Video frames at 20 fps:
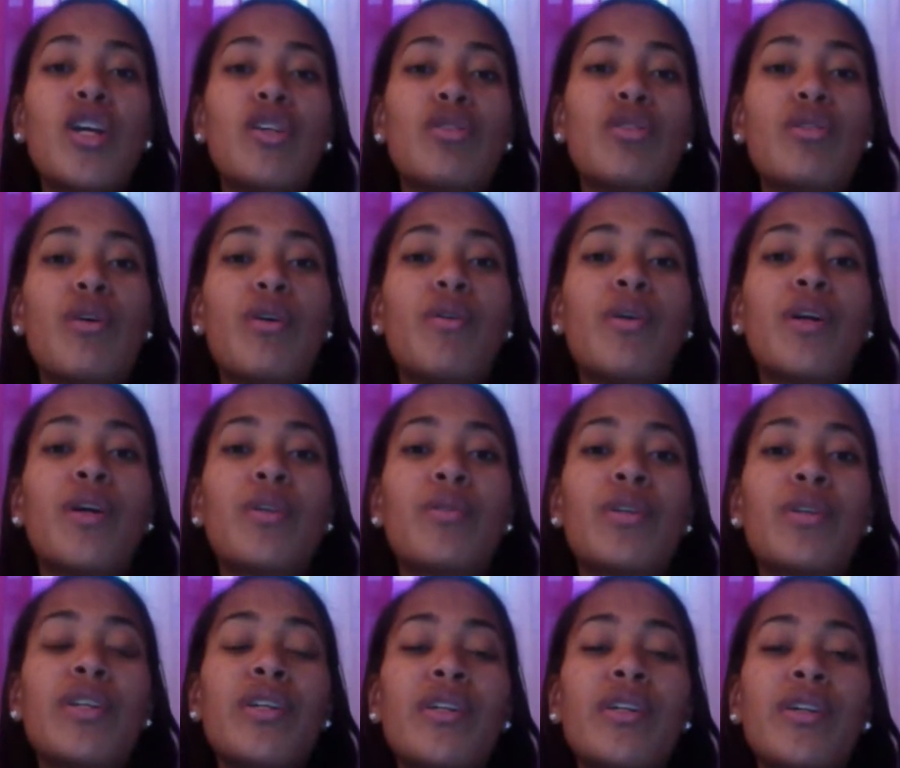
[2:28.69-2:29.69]
And so her
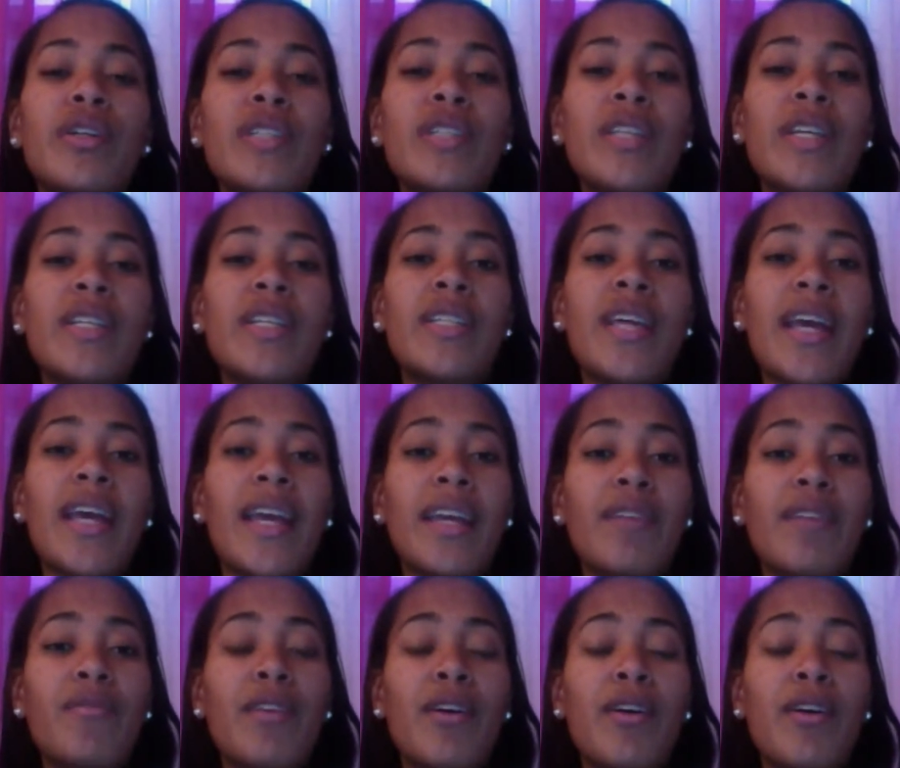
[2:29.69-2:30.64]
daughter-in-law says, hey,